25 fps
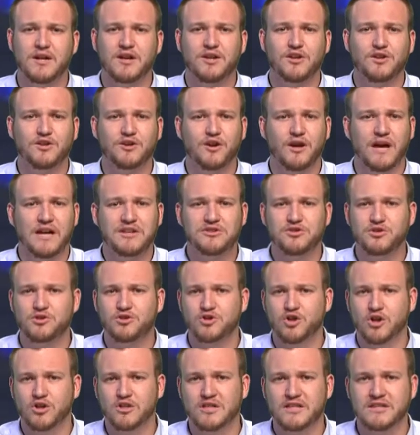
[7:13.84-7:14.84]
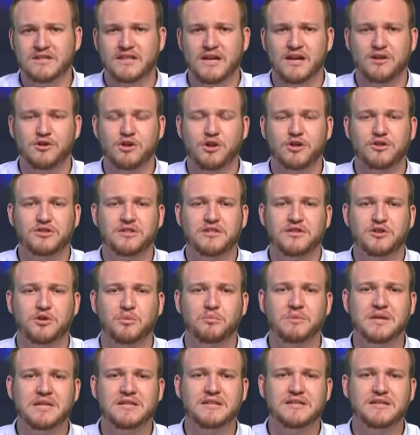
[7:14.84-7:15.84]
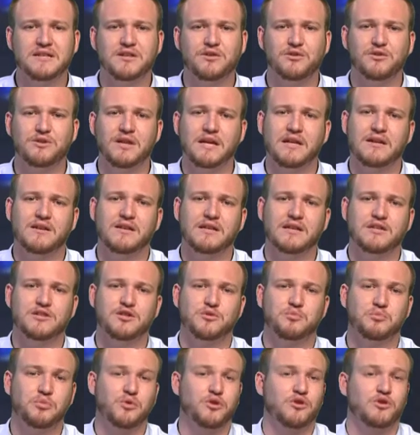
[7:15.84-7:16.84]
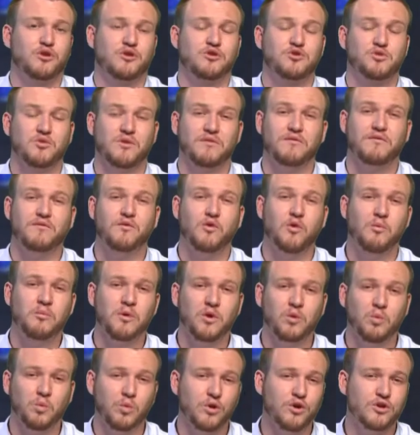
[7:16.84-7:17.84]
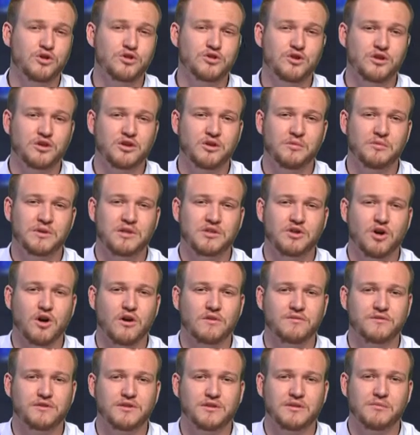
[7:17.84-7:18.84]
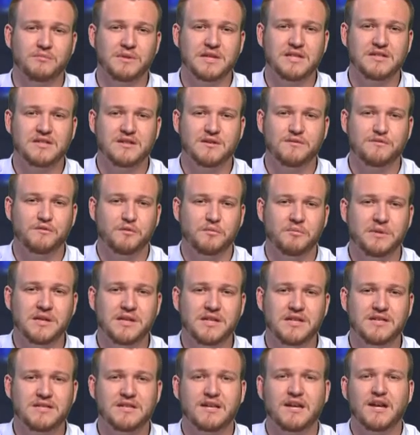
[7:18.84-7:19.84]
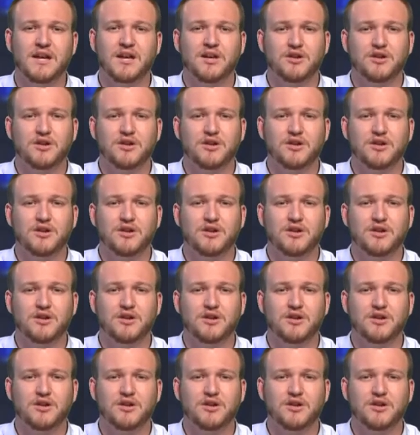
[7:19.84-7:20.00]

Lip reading: As you're jotting down notes in your meeting, you then need to put it onto a formal Word document after the meeting for minutes.